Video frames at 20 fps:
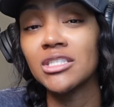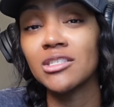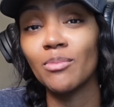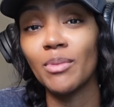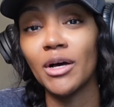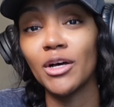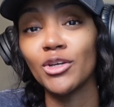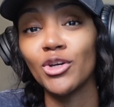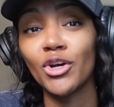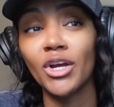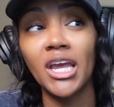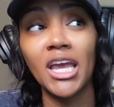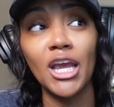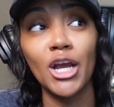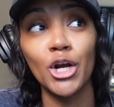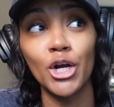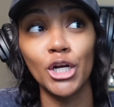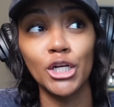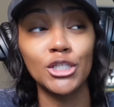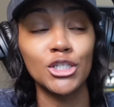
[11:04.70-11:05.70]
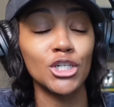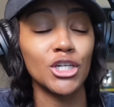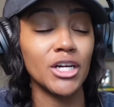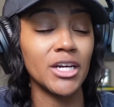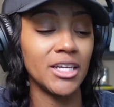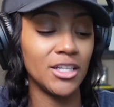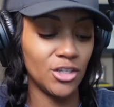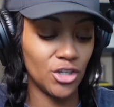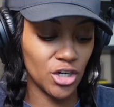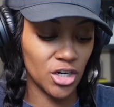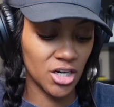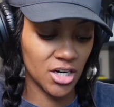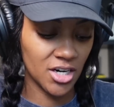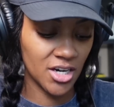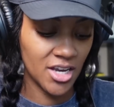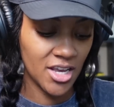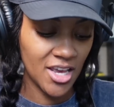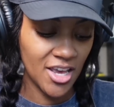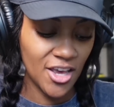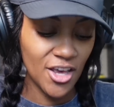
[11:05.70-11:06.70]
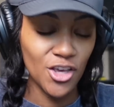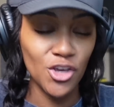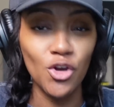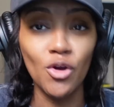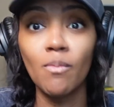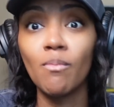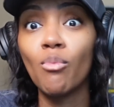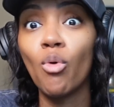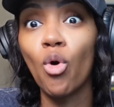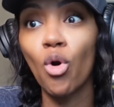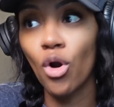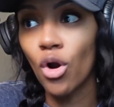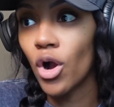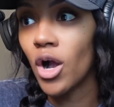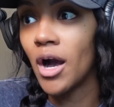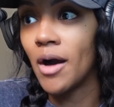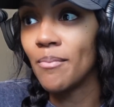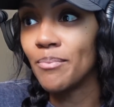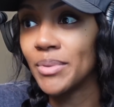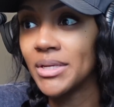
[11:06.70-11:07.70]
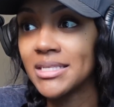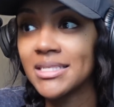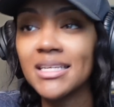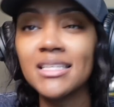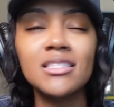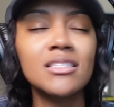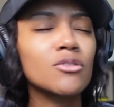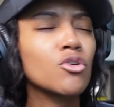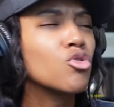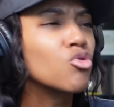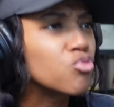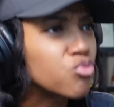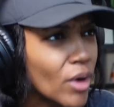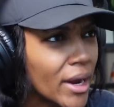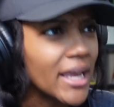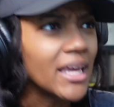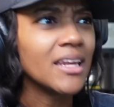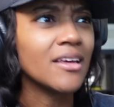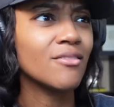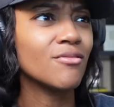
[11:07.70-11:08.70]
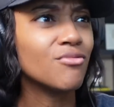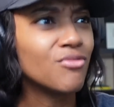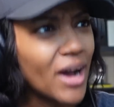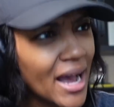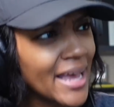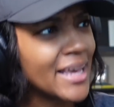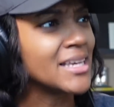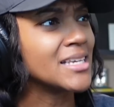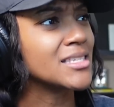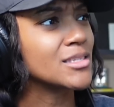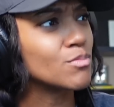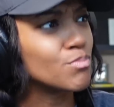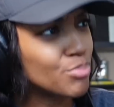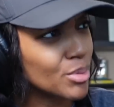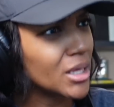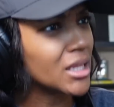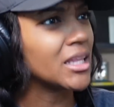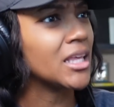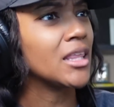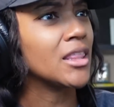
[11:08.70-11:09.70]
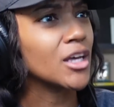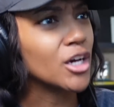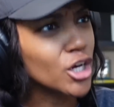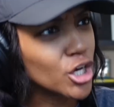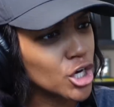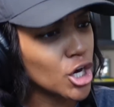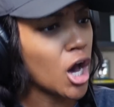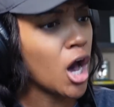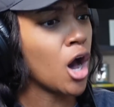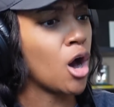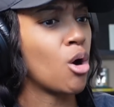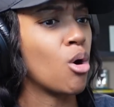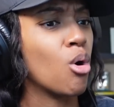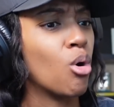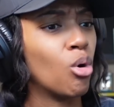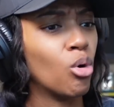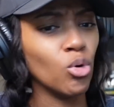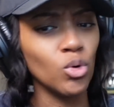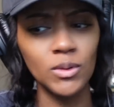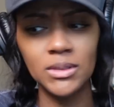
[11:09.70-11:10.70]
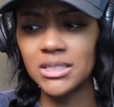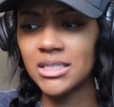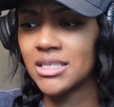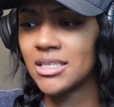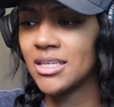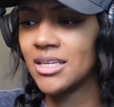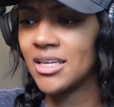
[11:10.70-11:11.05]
about your character and your moral compass. That's great advice, Billy the Goat.